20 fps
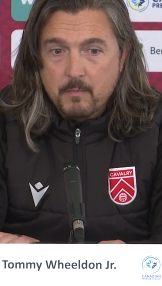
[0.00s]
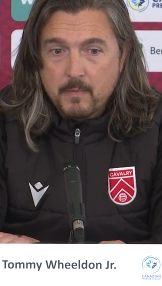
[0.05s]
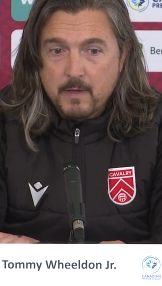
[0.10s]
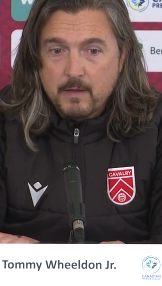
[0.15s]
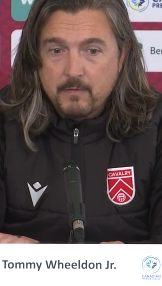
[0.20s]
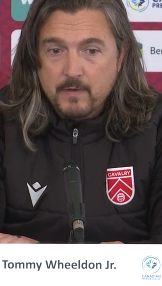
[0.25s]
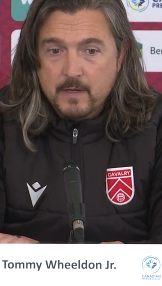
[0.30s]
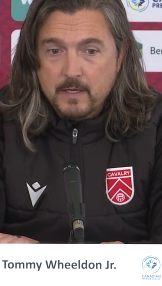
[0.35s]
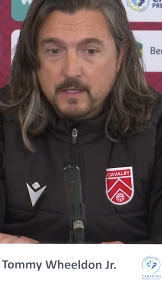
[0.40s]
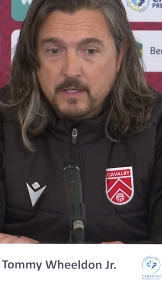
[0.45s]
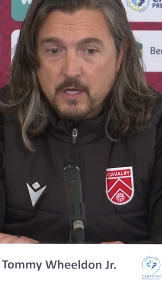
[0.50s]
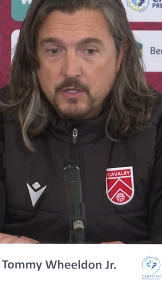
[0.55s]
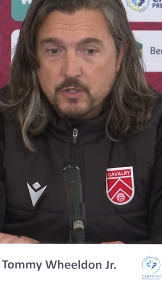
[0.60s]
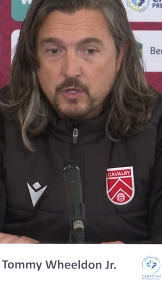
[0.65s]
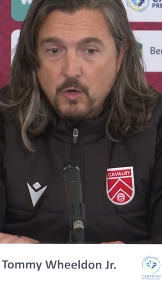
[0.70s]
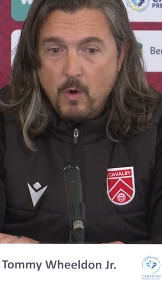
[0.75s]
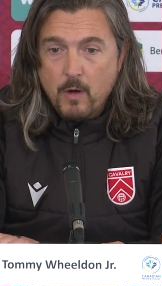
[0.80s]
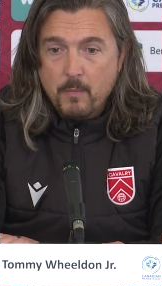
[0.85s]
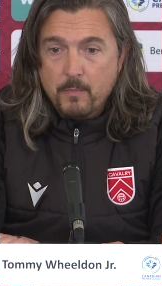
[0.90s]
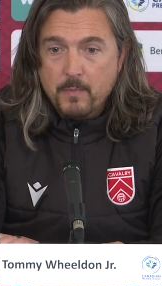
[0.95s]
if he does
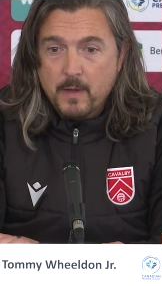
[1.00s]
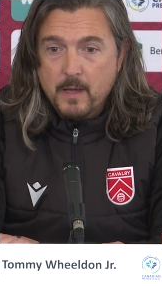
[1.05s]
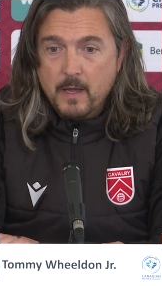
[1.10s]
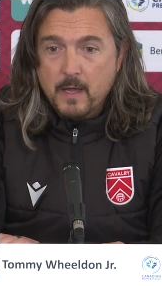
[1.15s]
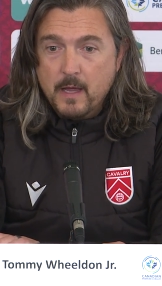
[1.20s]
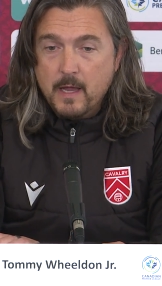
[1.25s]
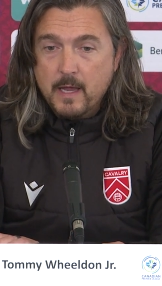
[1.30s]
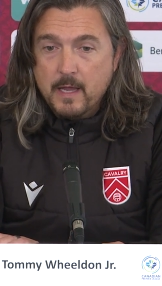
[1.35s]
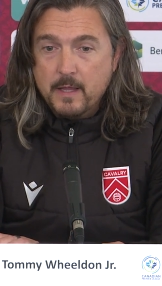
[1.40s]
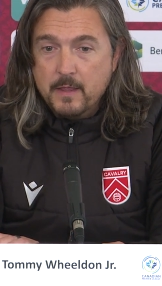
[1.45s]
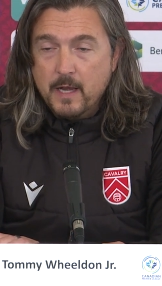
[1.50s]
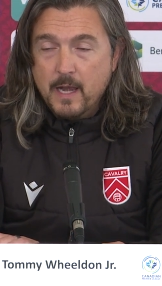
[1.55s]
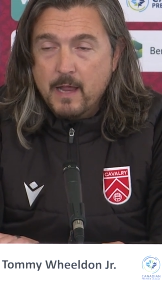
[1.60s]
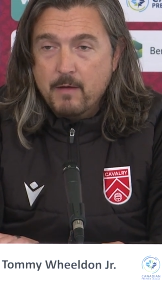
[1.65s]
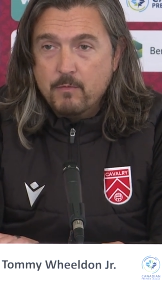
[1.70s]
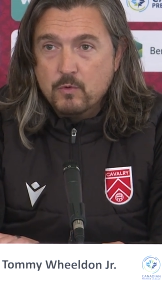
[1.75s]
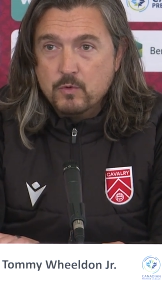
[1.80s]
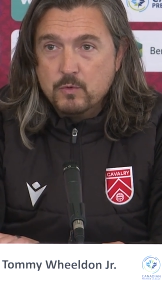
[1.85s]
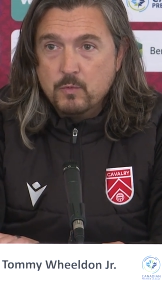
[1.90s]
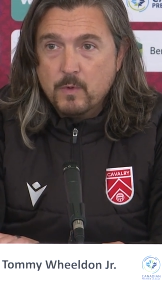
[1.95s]
go up in the
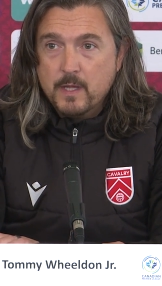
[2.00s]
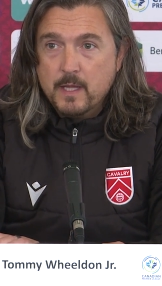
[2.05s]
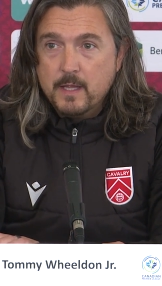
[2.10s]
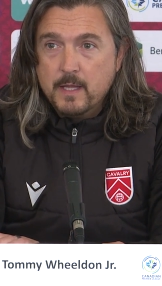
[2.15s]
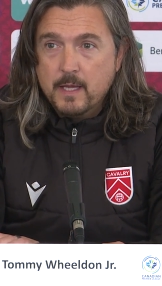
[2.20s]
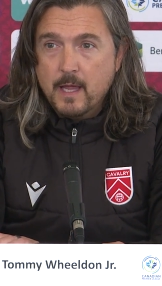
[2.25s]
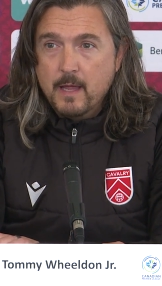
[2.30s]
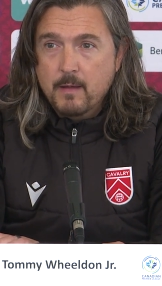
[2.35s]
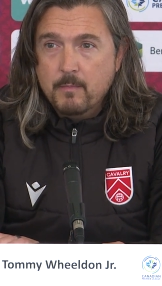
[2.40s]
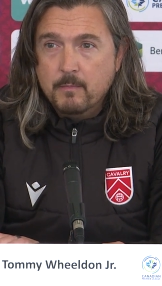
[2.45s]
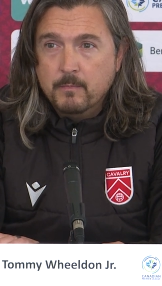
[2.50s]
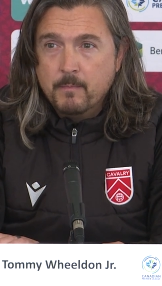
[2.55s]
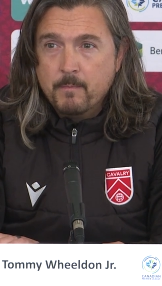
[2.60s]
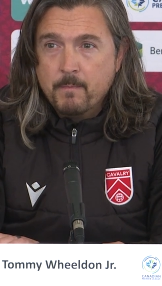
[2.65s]
levels within the game.